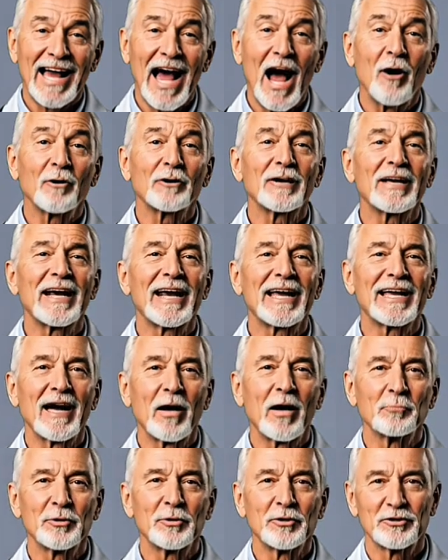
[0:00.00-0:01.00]
then
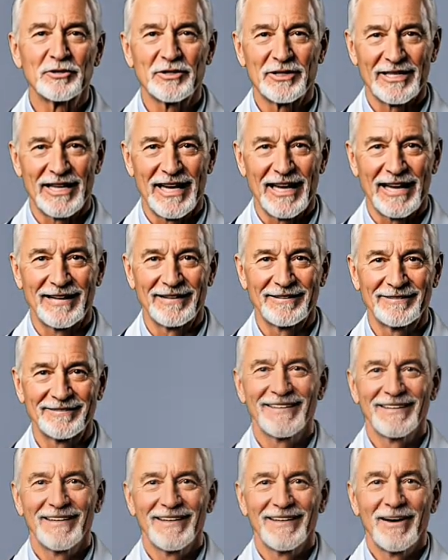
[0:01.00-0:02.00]
relax. Do this
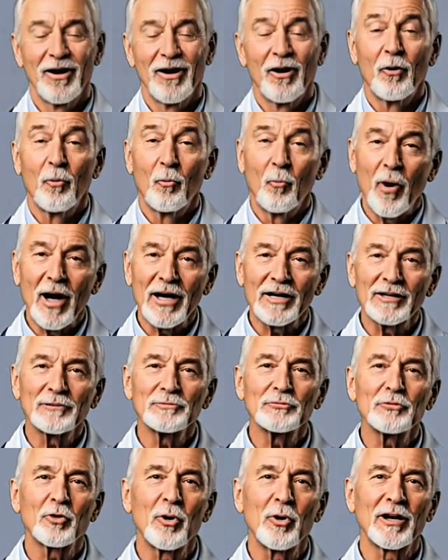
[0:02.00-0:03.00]
10 times.
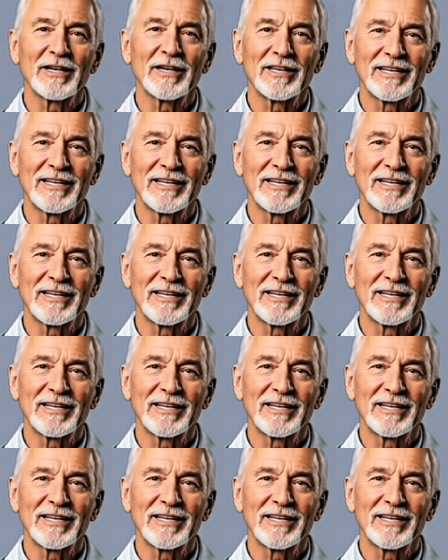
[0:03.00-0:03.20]
This